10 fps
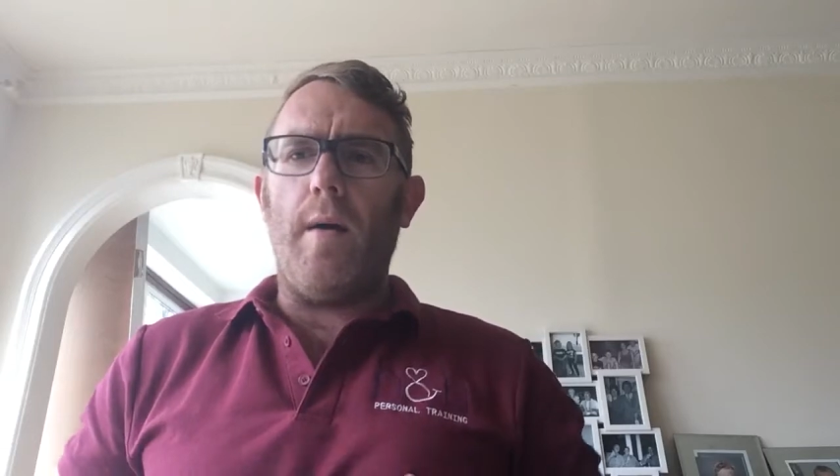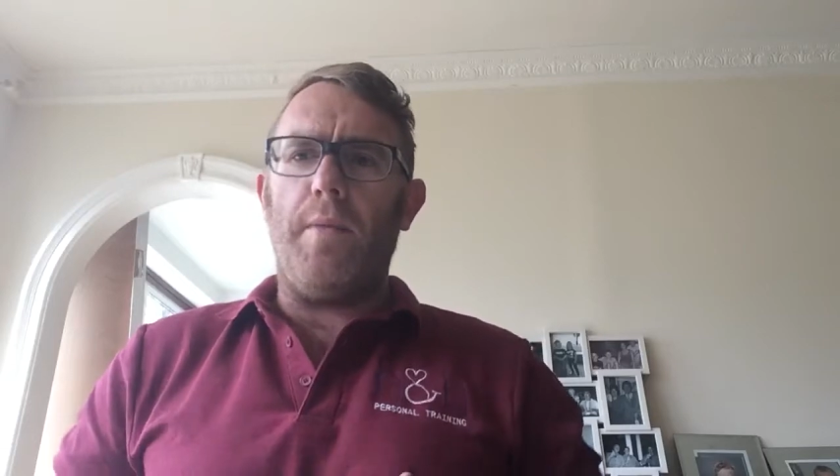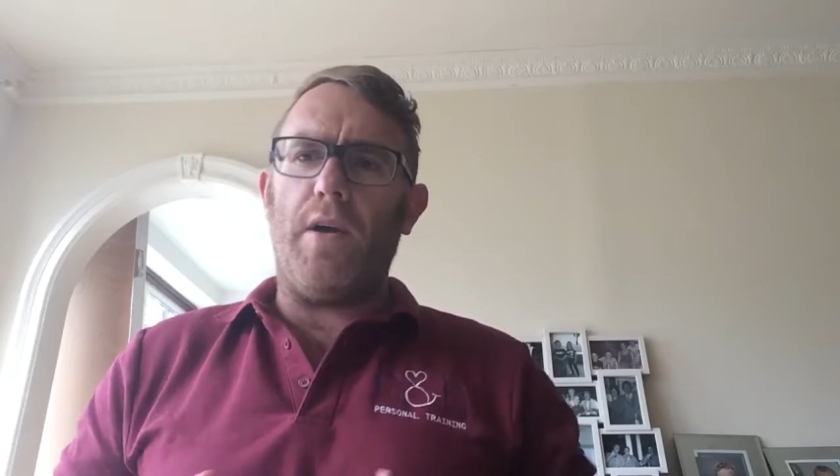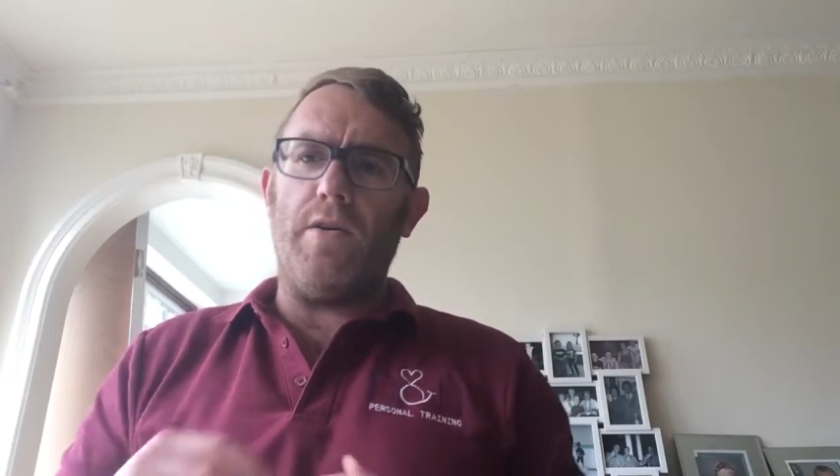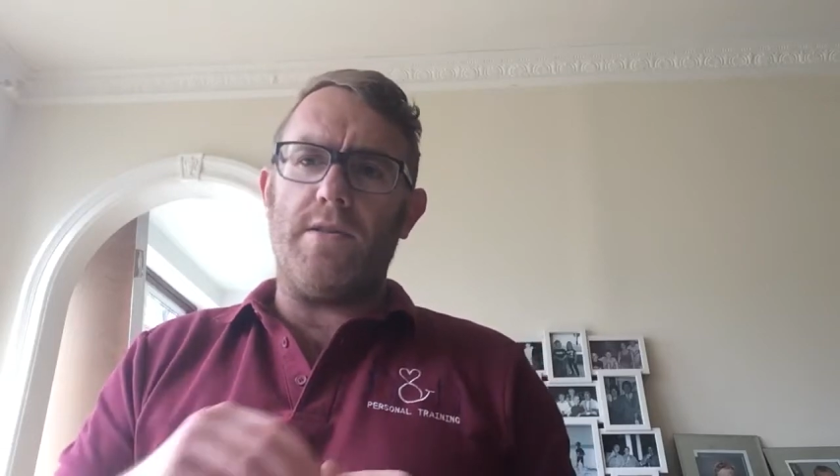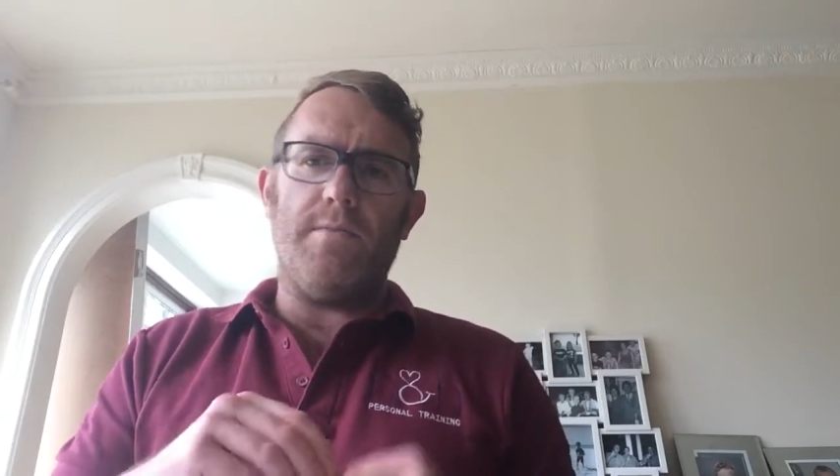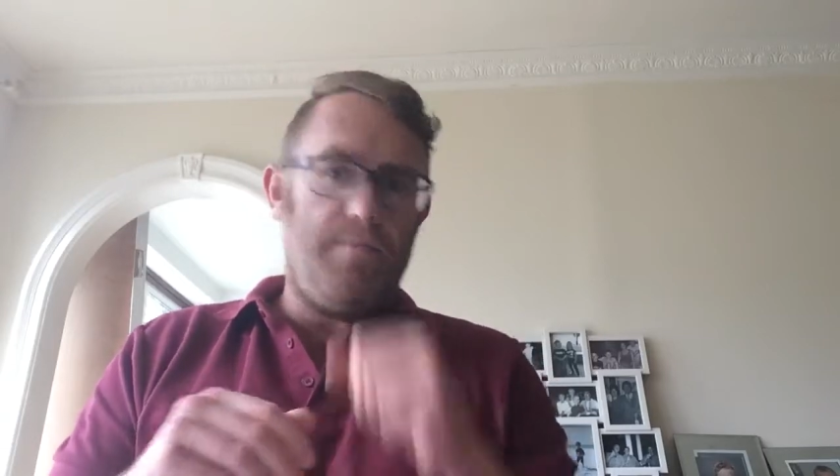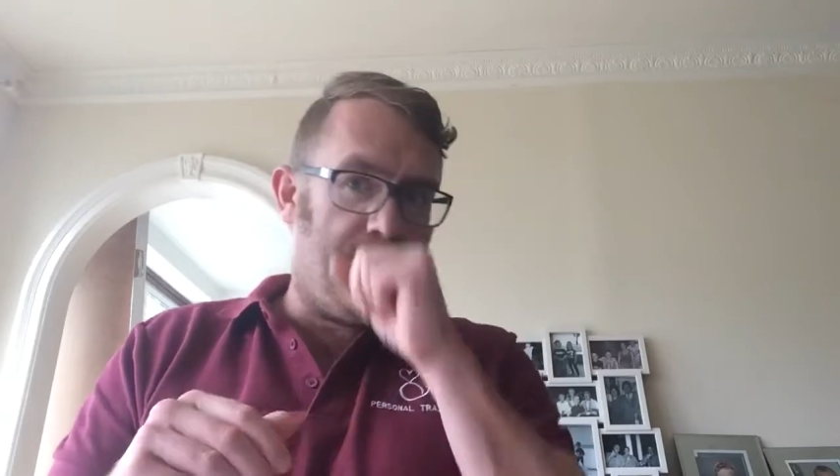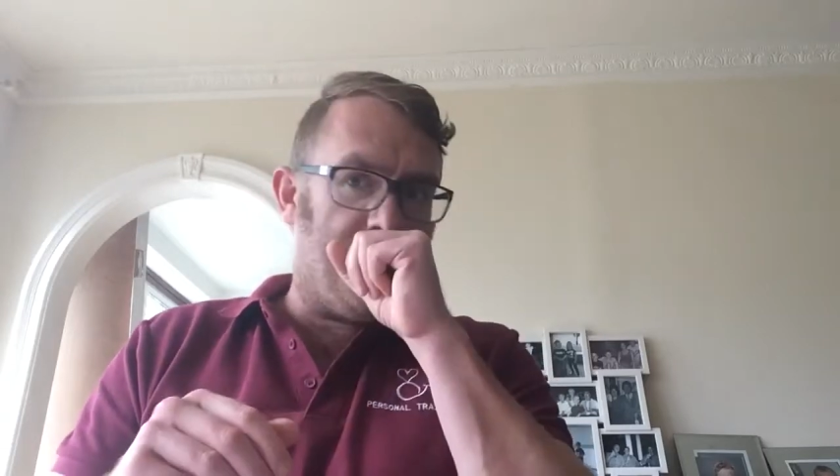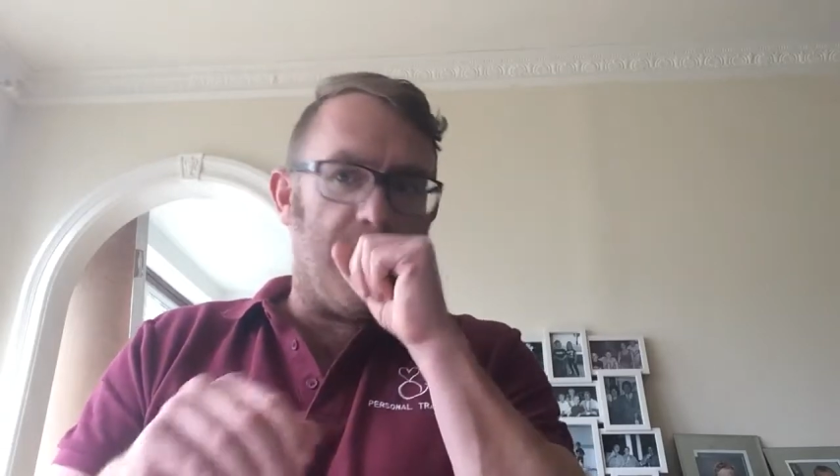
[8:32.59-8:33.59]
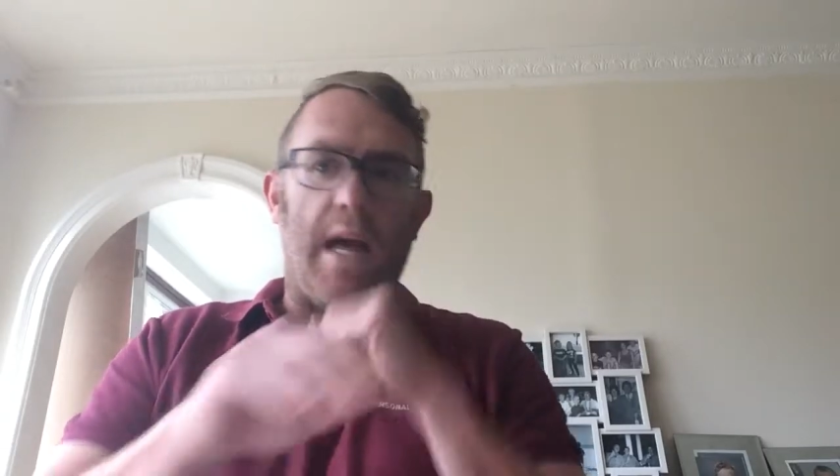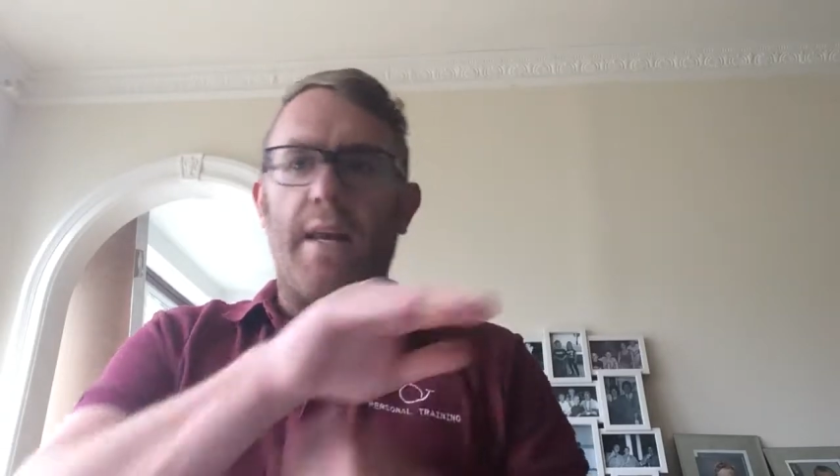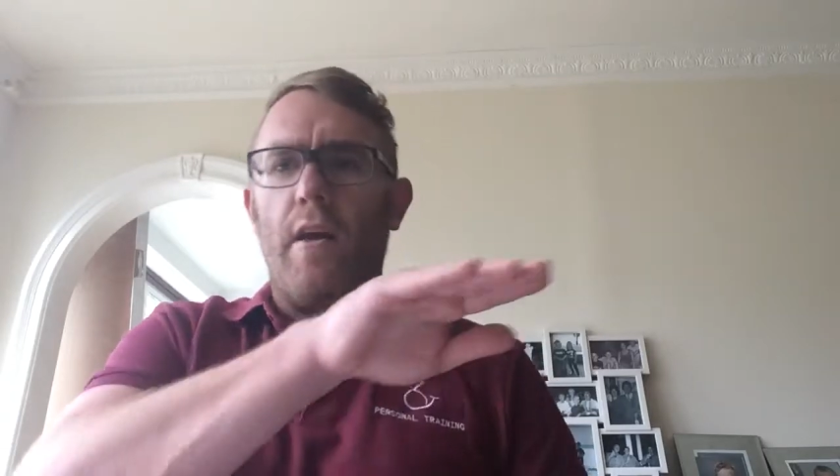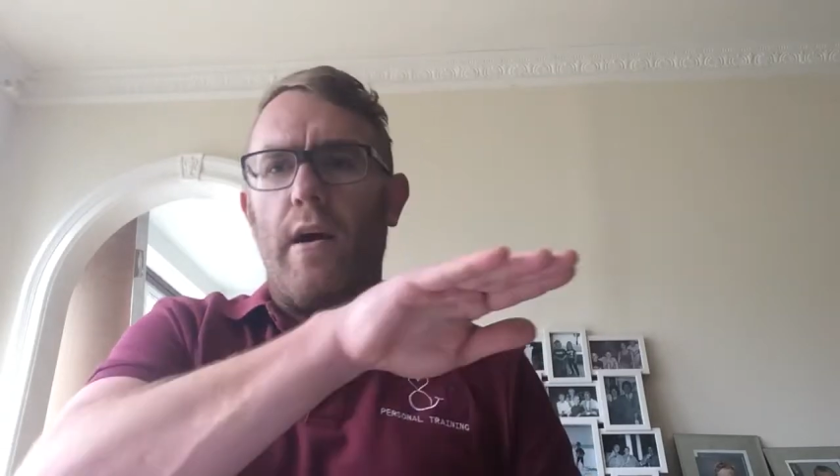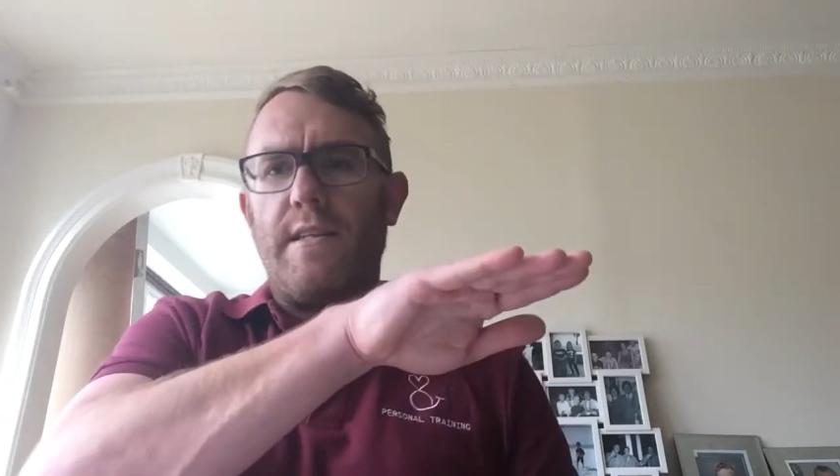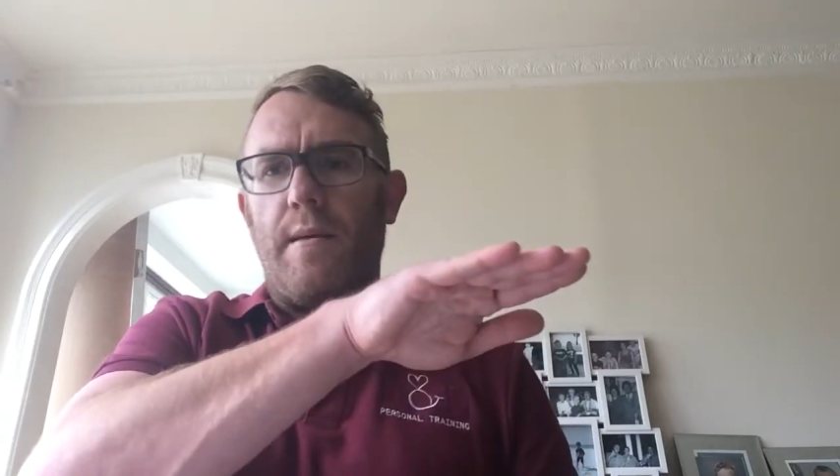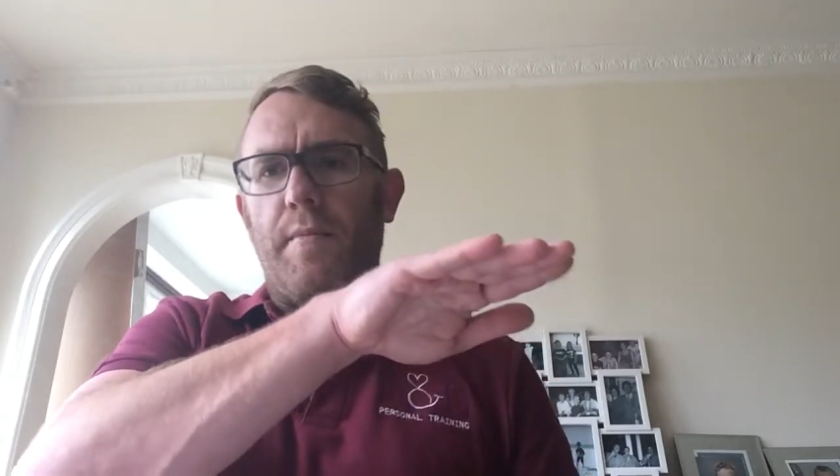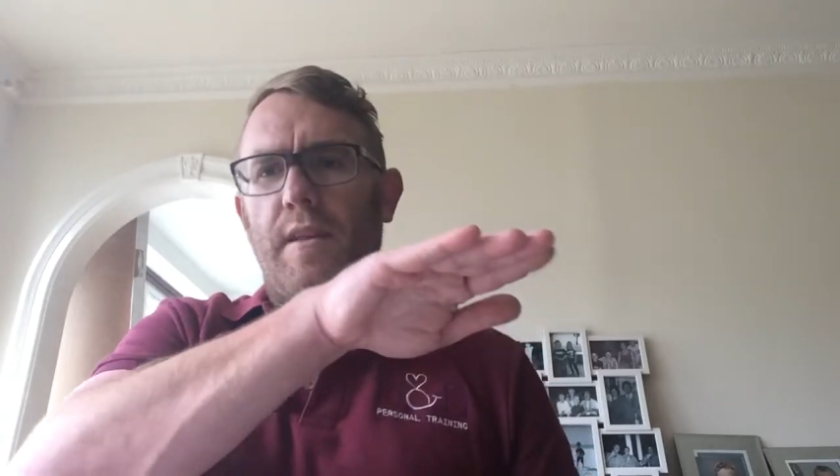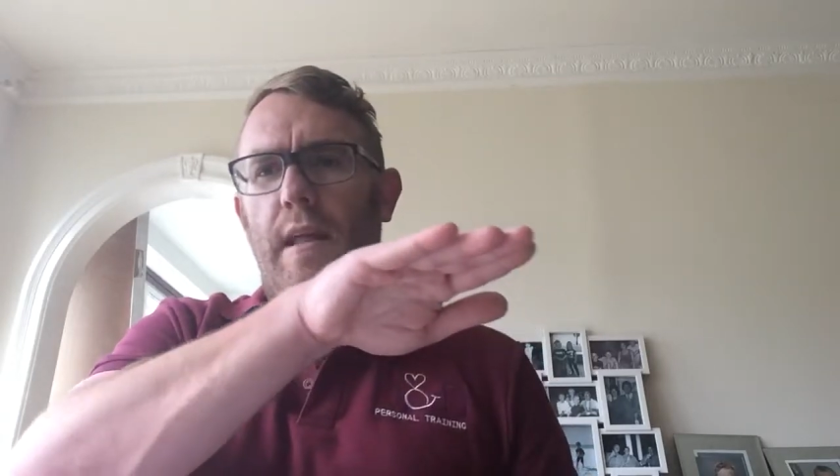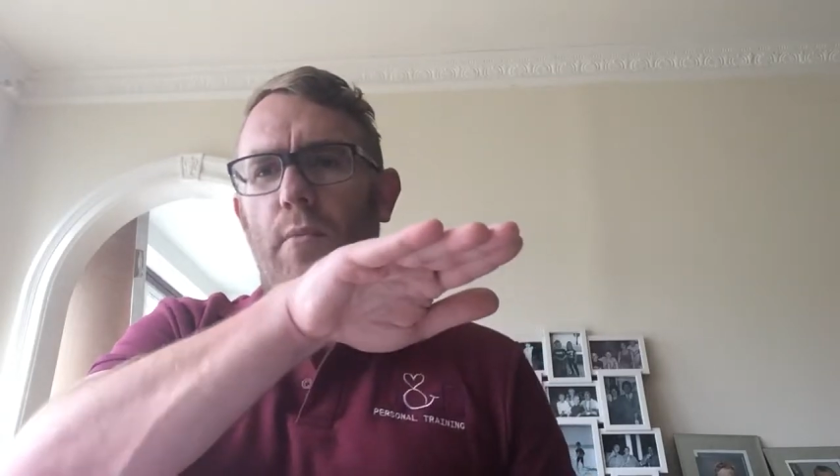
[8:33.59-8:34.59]
Because unlike
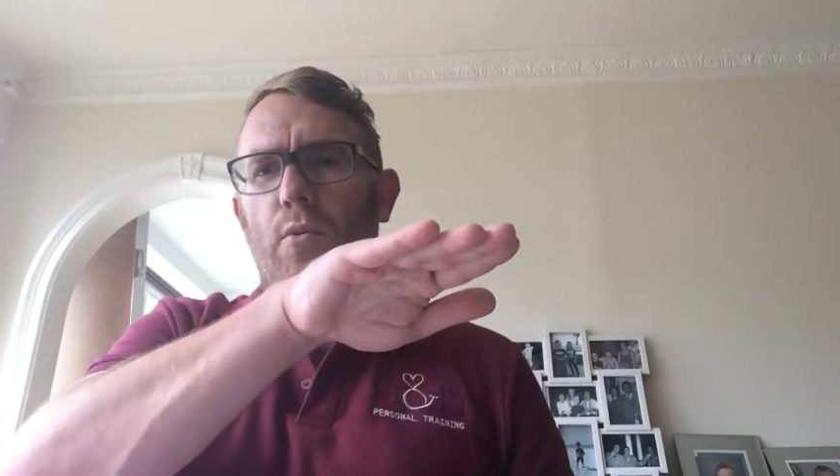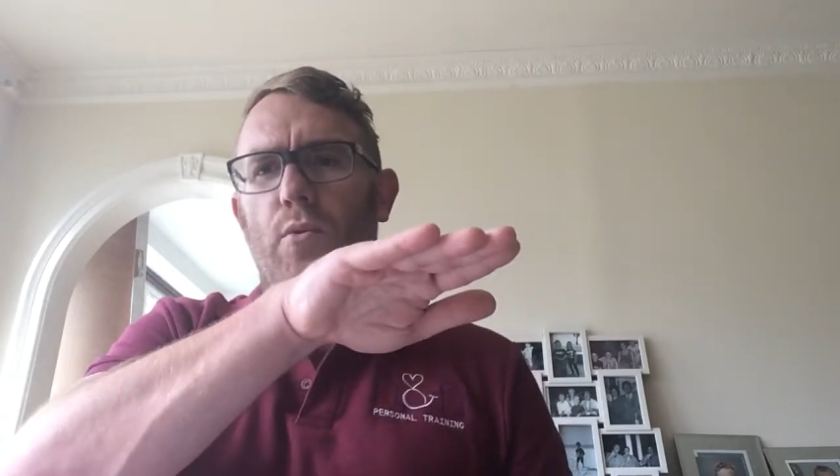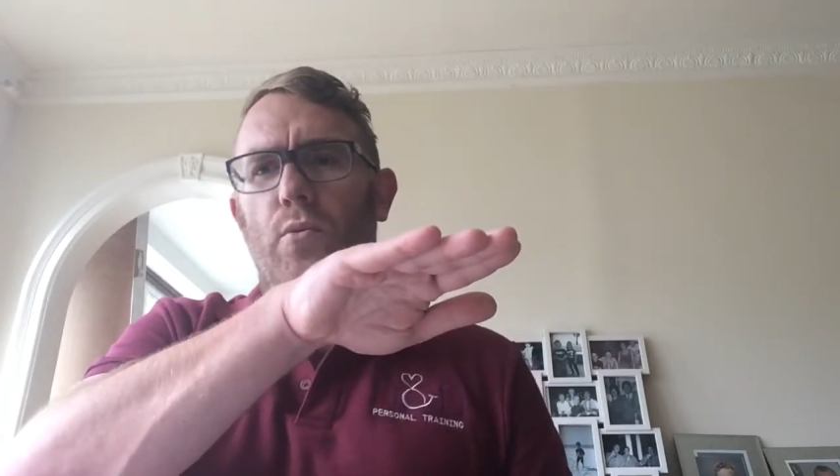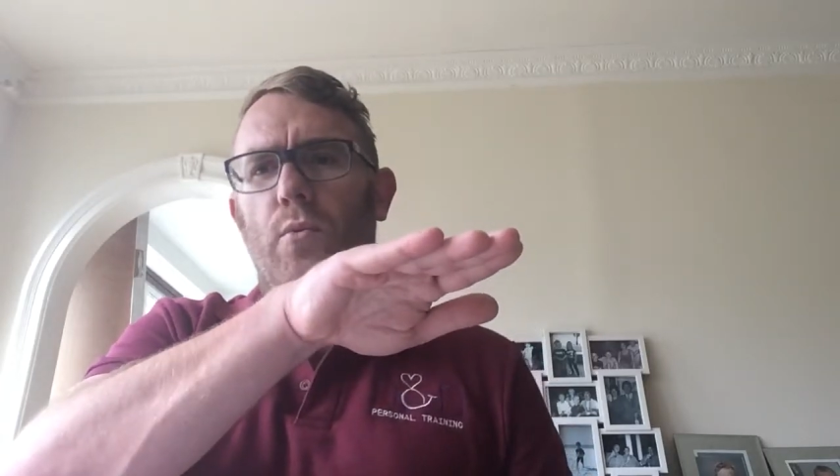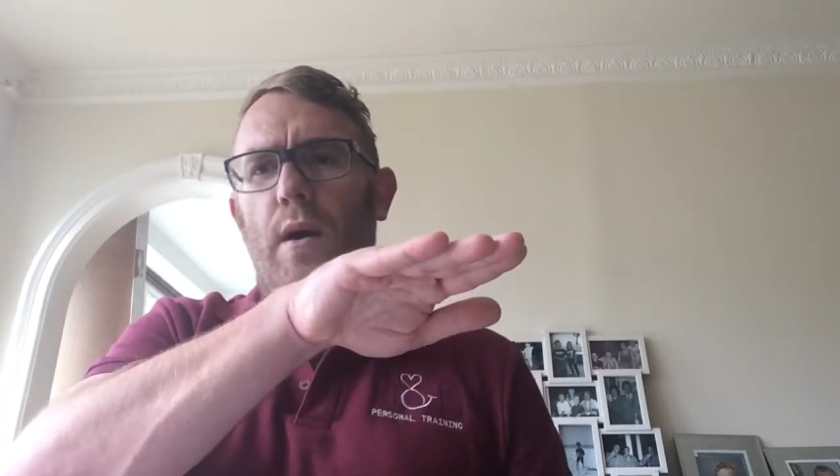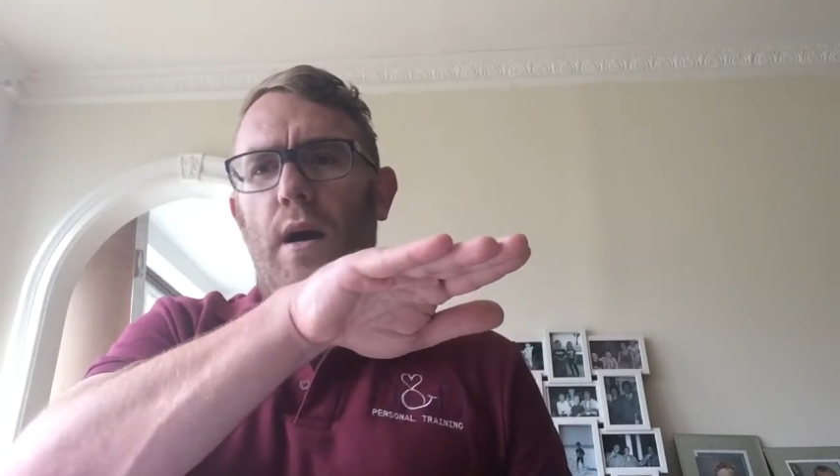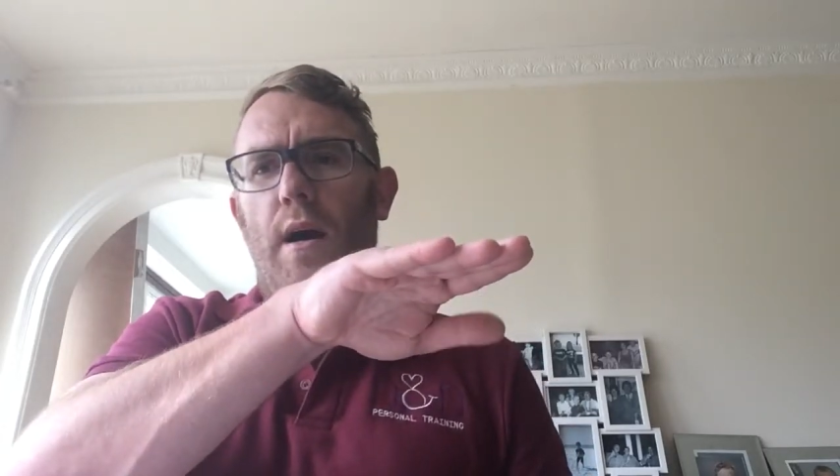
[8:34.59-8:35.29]
something that will,